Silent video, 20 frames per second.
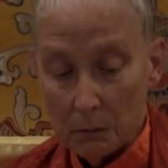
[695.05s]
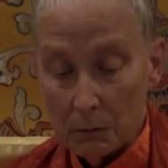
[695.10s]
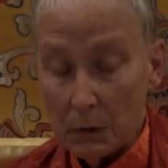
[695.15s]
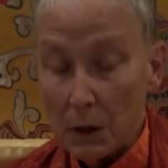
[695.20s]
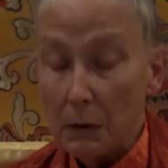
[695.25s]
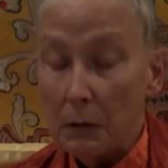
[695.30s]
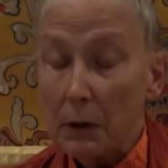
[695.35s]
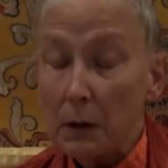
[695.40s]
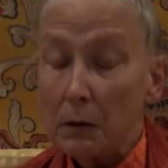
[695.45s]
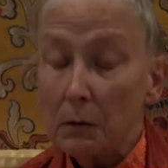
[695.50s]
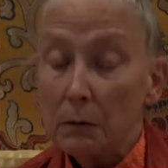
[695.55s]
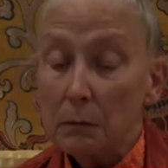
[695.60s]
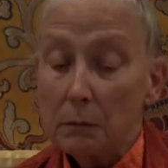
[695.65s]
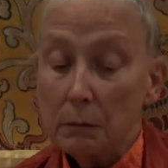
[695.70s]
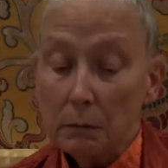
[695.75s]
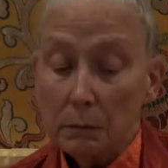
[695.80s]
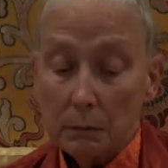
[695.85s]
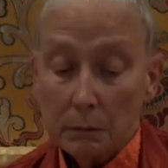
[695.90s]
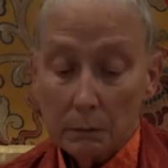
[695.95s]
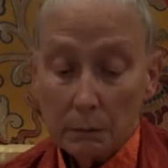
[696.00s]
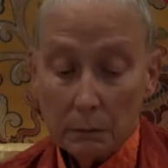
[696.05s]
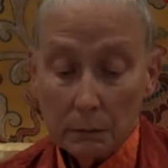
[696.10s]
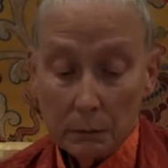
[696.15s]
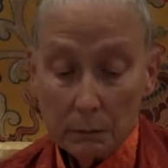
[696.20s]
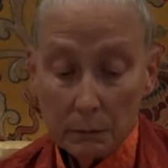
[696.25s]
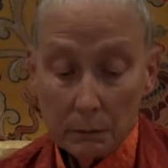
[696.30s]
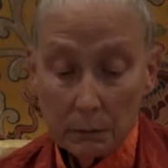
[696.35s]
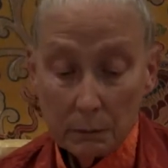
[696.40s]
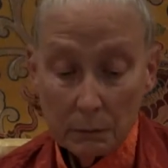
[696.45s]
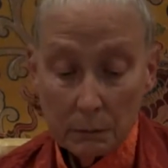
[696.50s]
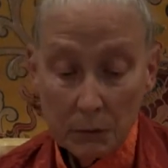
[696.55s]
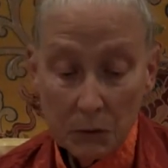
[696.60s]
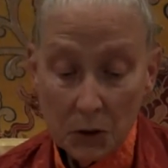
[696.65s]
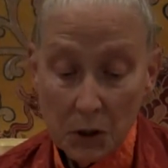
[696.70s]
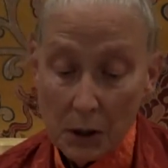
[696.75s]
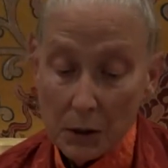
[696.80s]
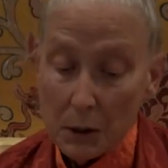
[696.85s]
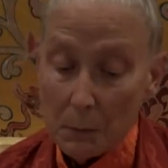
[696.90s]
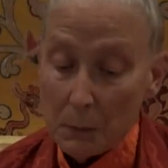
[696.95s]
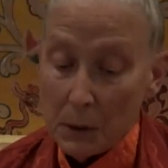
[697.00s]
"Nothing,"
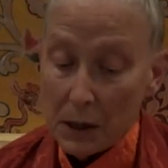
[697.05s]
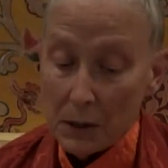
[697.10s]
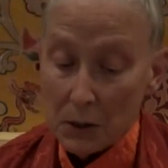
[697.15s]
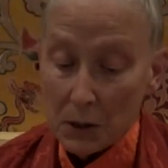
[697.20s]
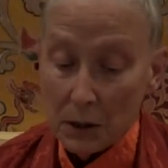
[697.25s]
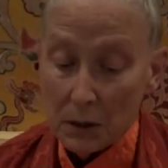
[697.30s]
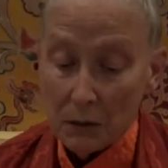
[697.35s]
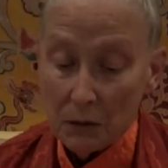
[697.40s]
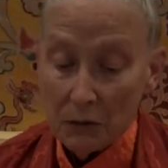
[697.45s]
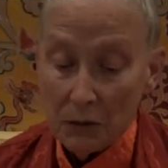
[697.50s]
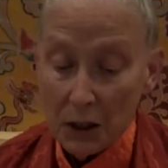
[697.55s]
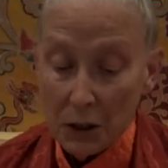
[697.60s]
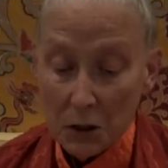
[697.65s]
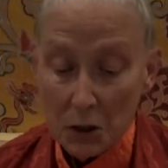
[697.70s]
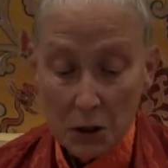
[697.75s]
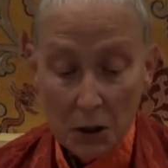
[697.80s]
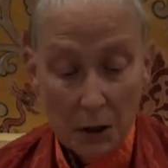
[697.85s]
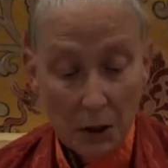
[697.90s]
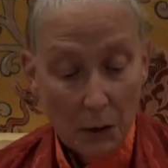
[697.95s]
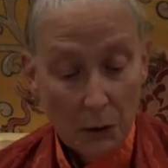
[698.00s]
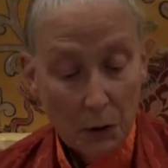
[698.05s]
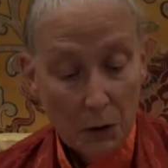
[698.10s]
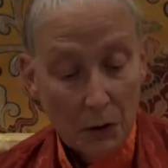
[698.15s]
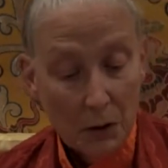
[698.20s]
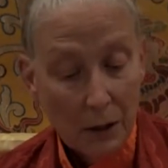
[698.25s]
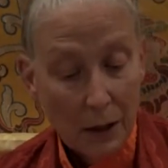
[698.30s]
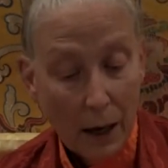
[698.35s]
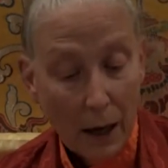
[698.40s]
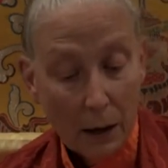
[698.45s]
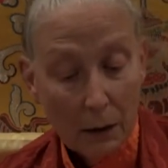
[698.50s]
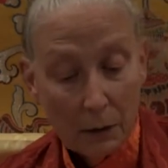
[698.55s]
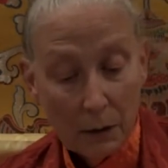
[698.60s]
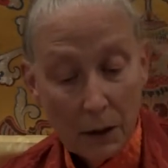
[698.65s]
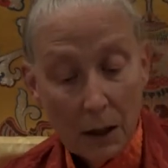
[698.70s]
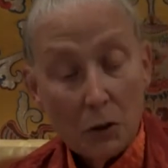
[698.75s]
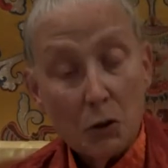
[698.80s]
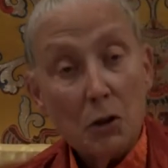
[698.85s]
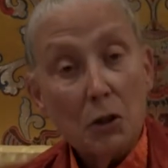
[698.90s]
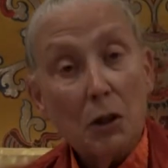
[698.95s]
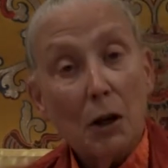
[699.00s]
said the peasant, fetched another lath,
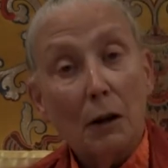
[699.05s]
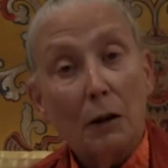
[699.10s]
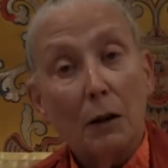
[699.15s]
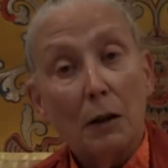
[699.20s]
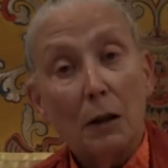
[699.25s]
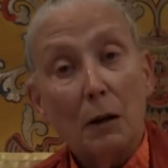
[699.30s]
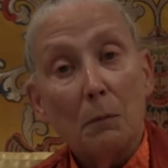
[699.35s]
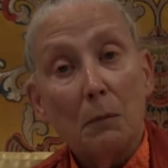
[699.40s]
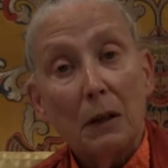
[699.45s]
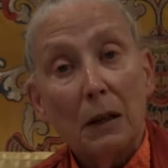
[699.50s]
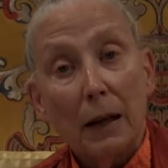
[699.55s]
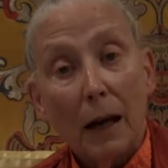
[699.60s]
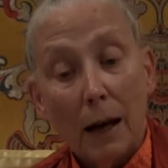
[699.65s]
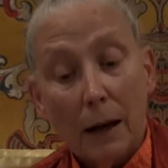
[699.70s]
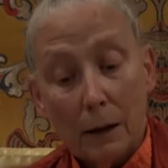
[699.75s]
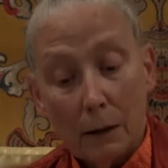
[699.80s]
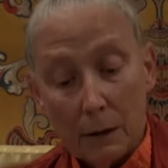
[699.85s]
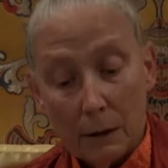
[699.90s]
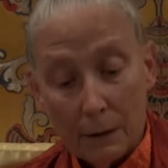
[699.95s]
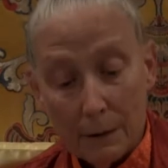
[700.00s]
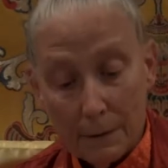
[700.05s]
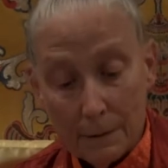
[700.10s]
and started up the ladder.